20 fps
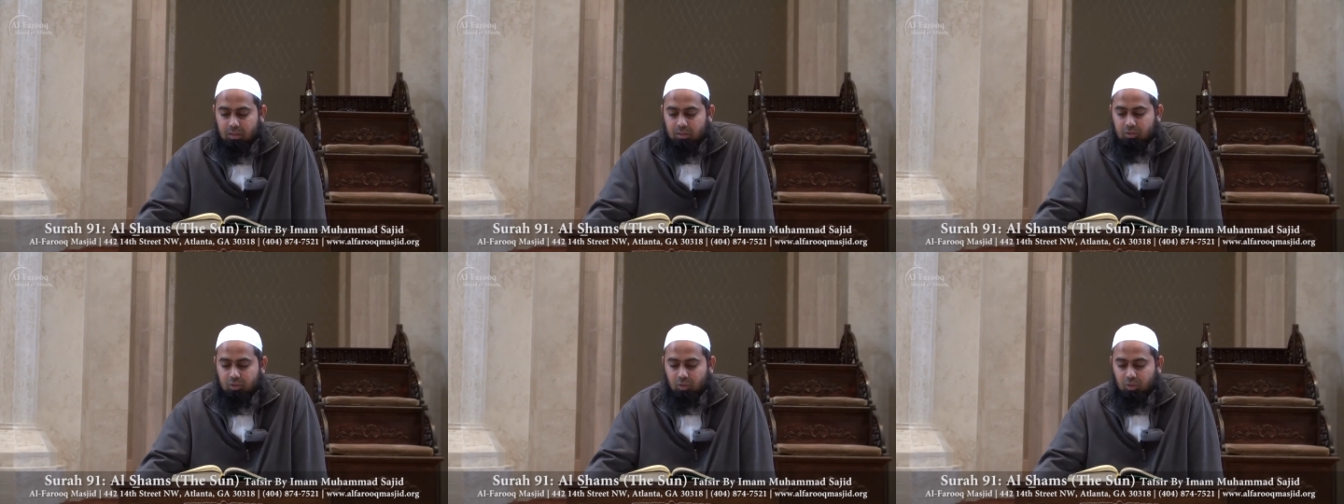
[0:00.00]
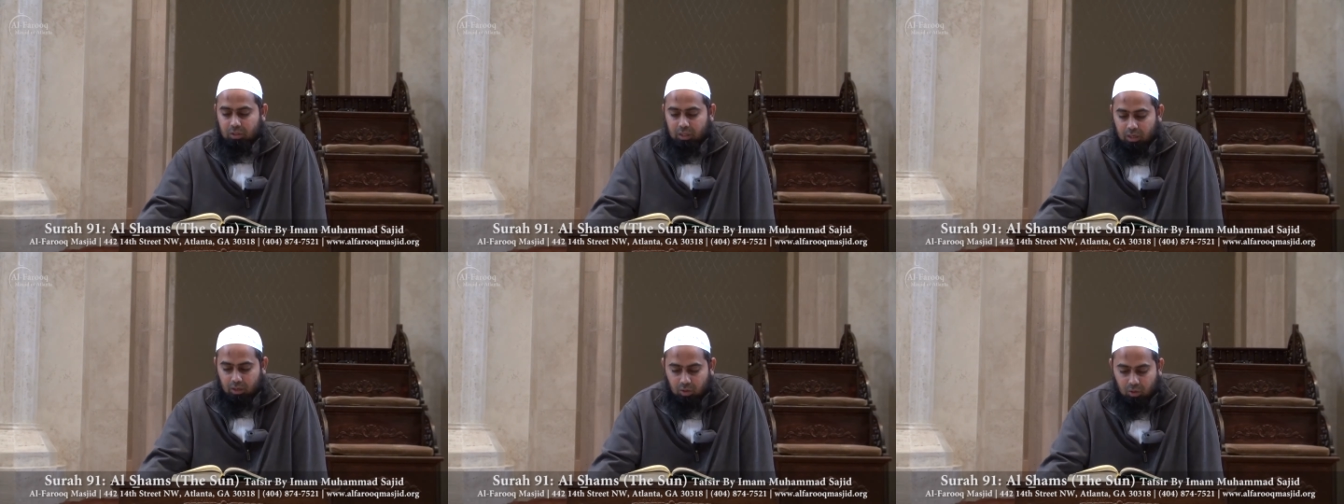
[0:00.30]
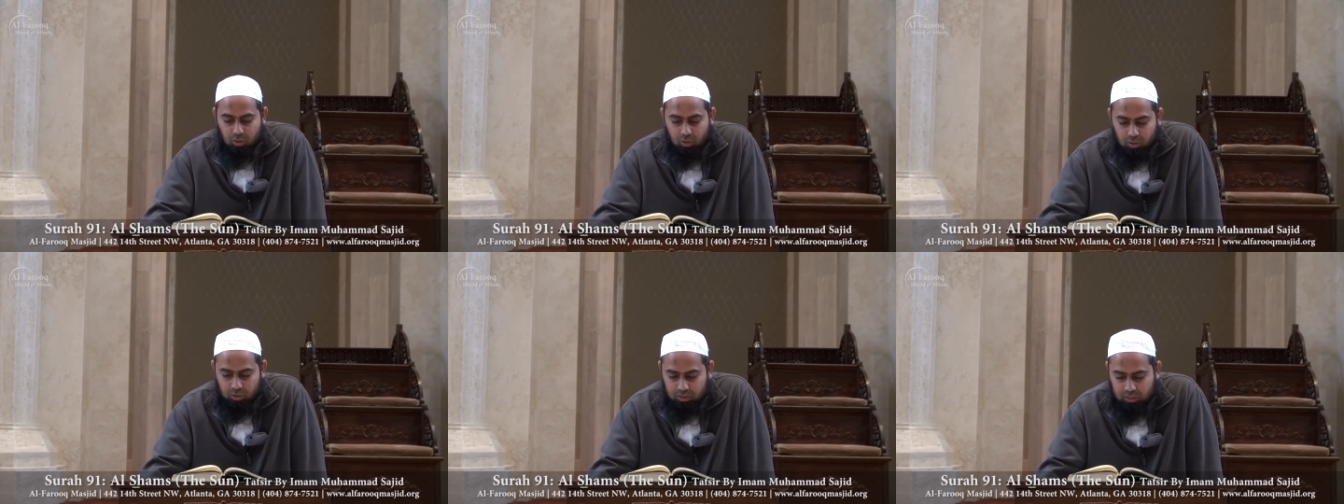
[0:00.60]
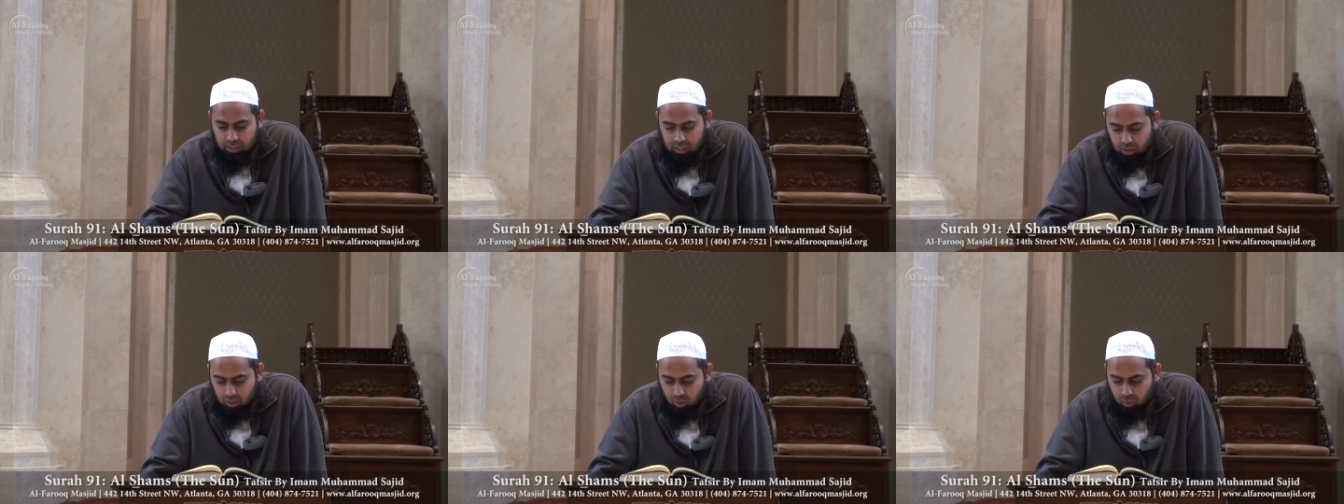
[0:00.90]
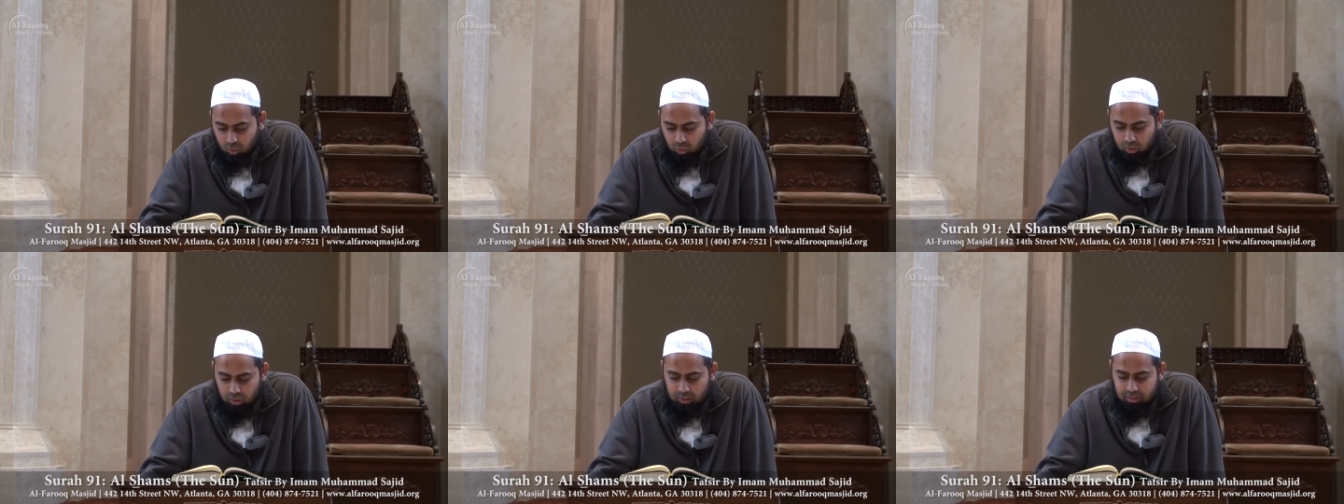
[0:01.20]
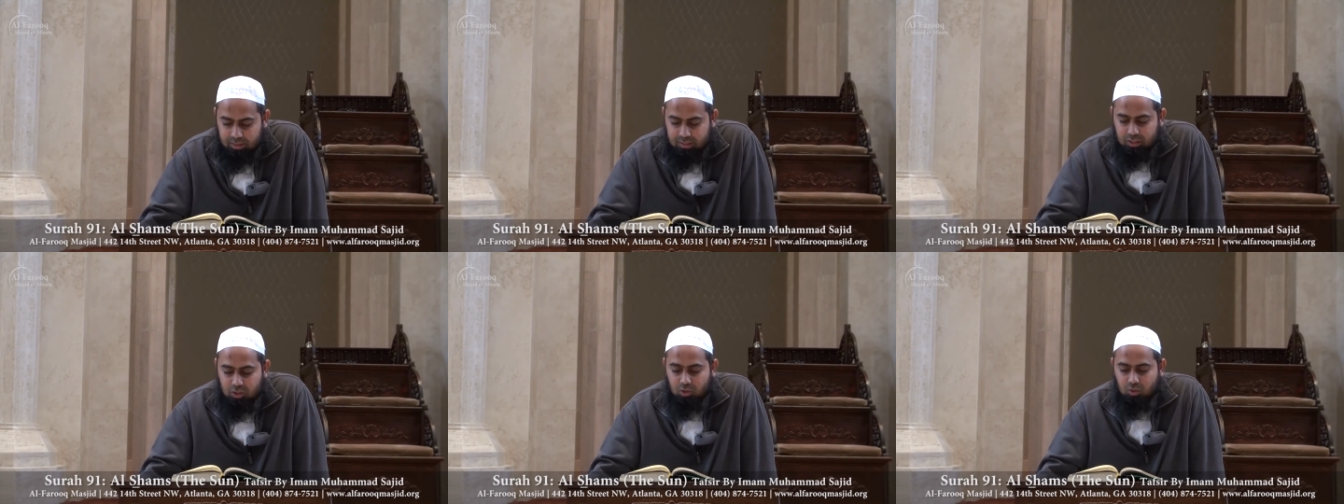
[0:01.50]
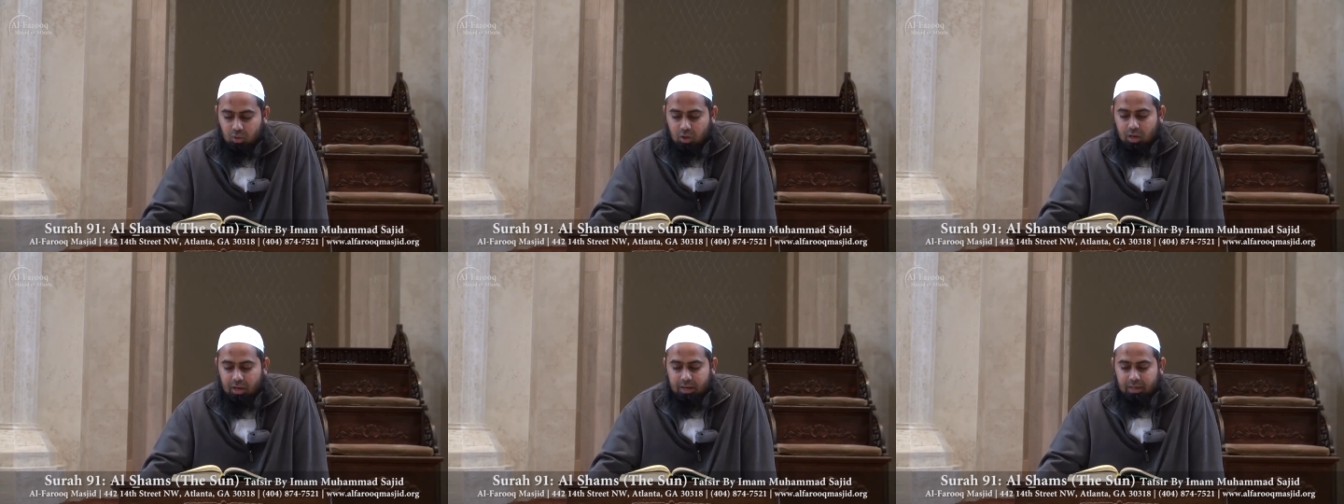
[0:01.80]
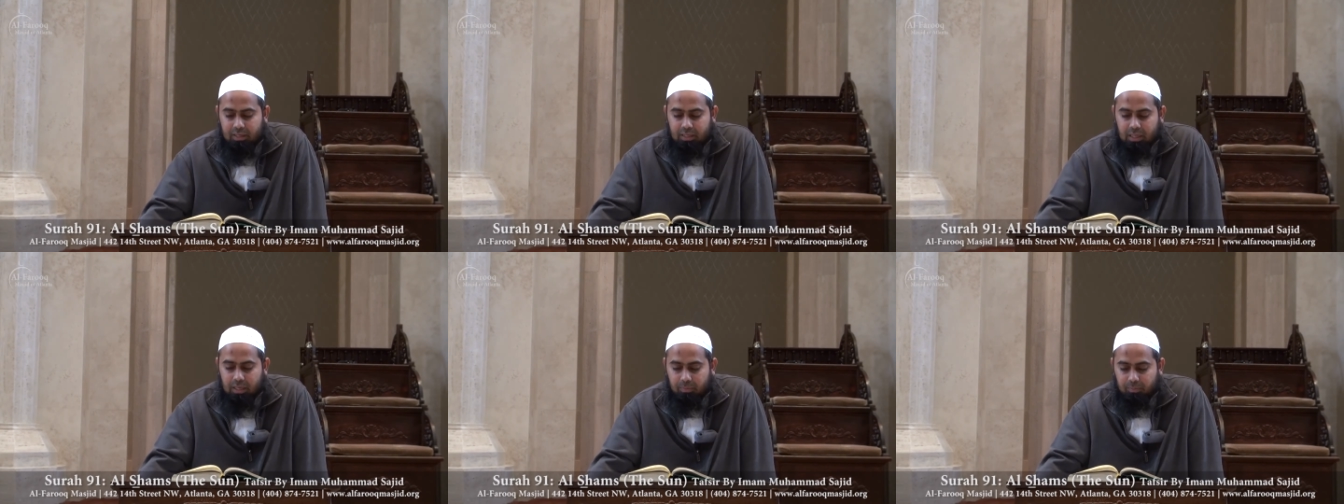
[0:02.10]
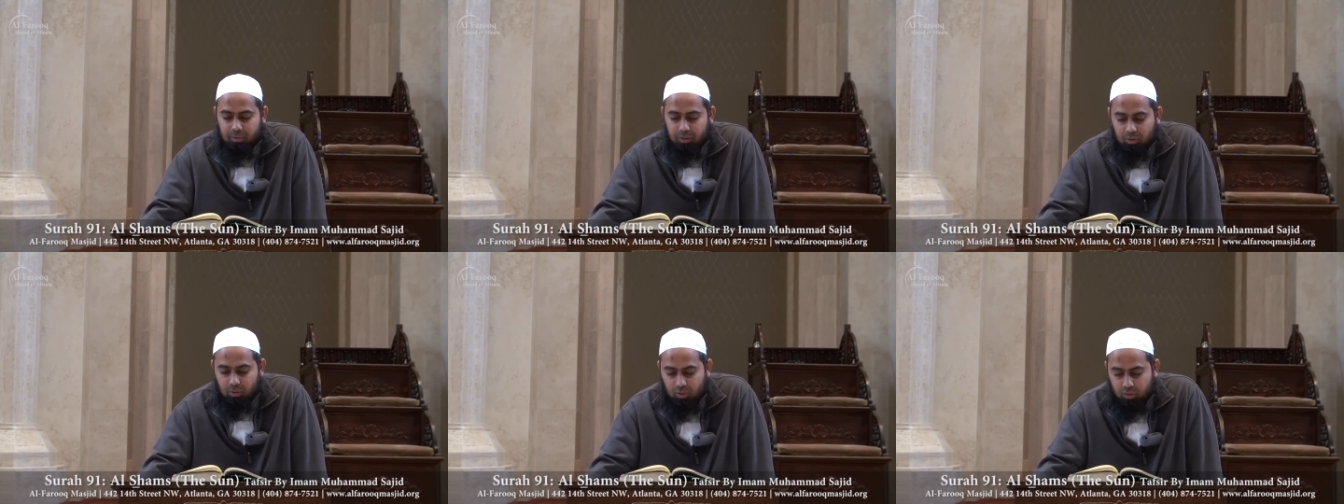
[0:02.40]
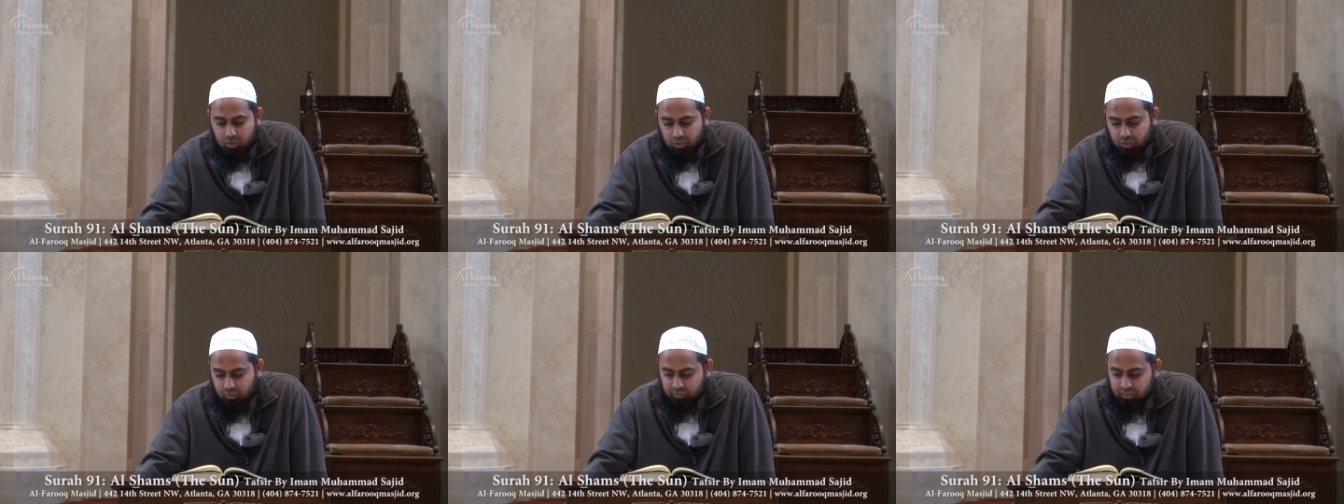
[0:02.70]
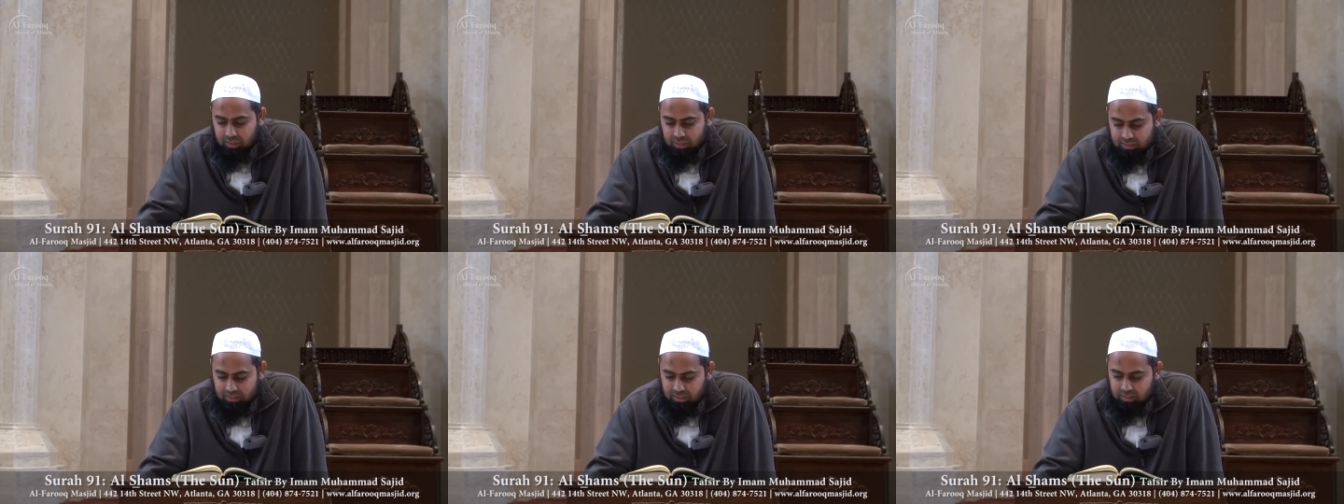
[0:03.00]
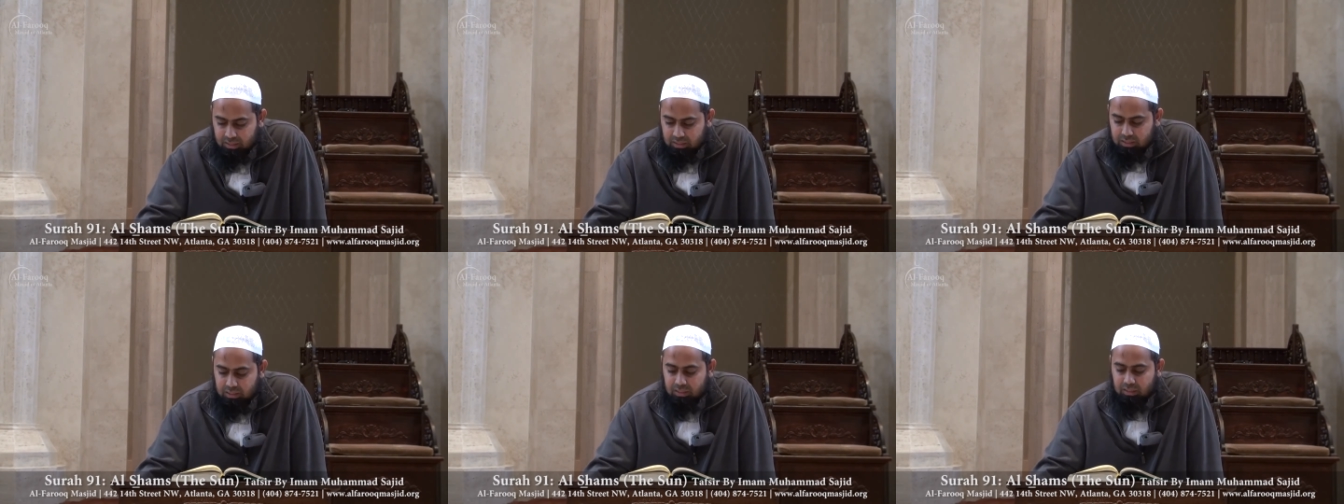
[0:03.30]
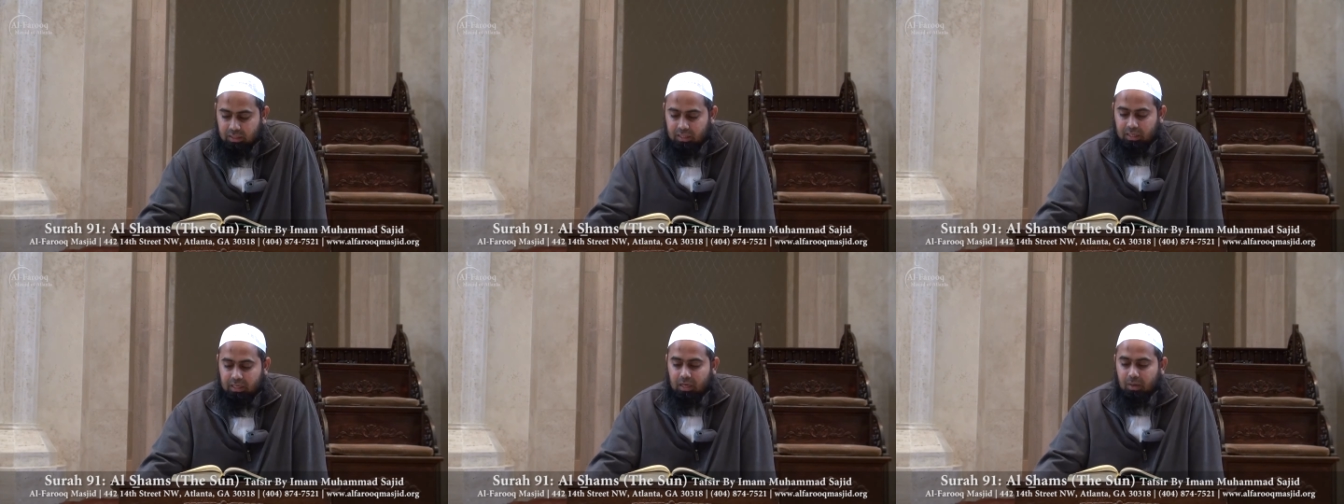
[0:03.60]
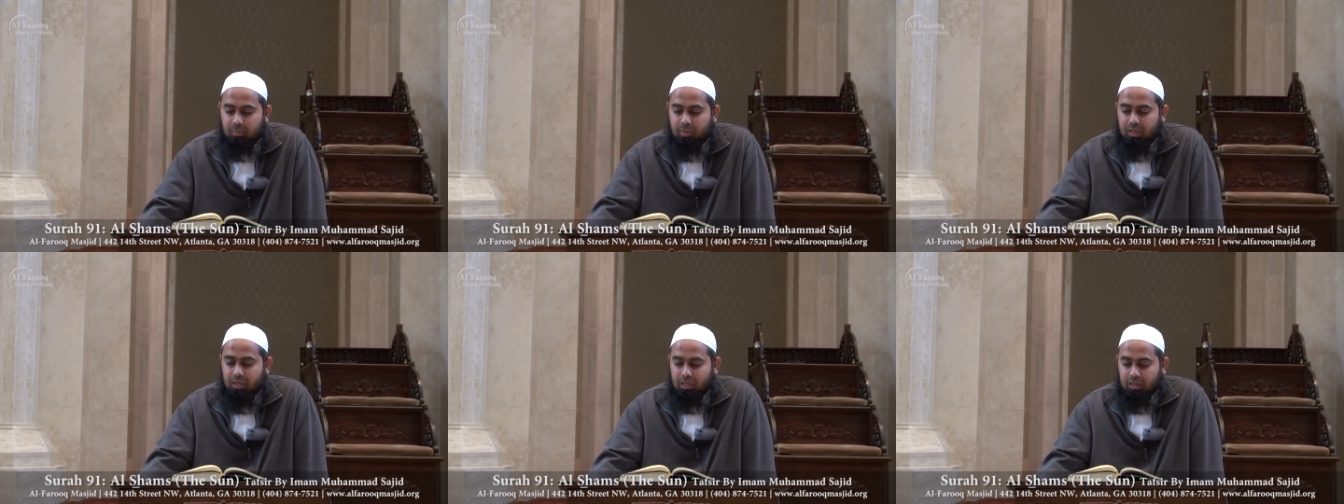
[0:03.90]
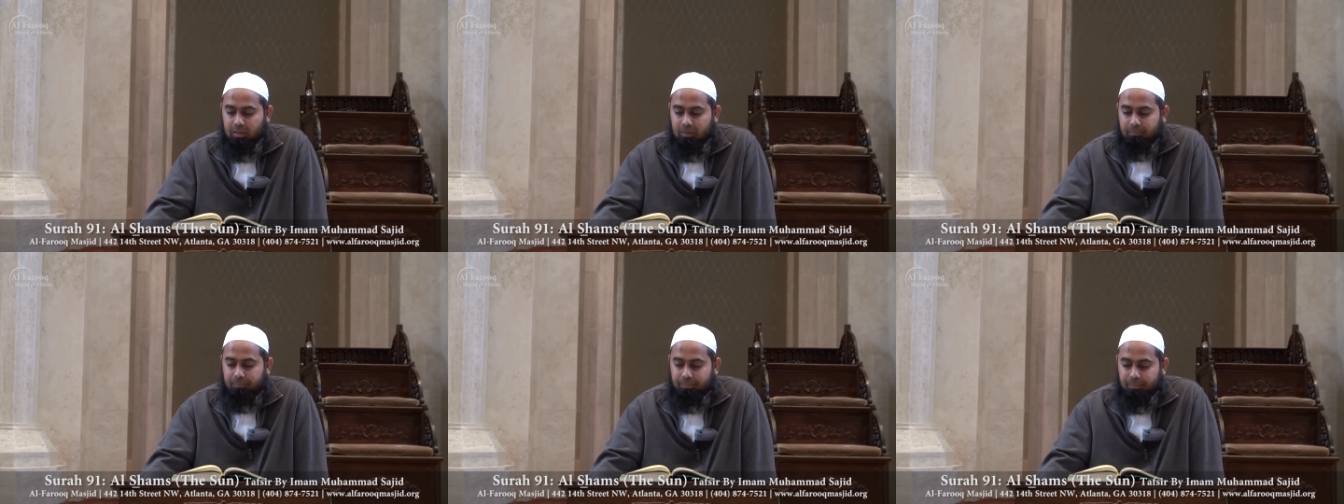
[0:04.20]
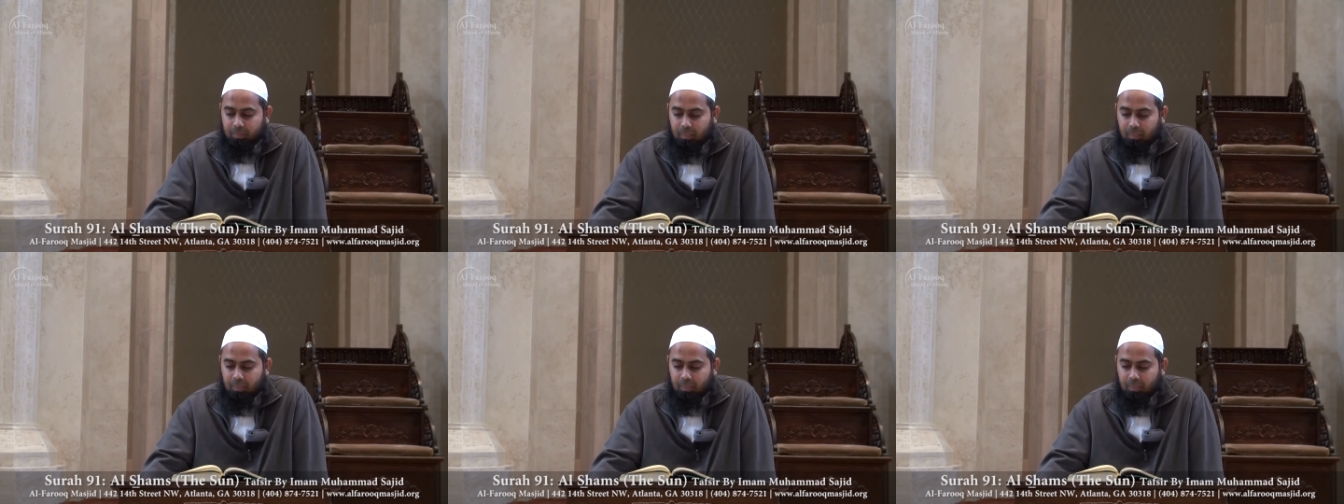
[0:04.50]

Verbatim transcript: So the Lord, the Lord destroyed them because of their sins they committed.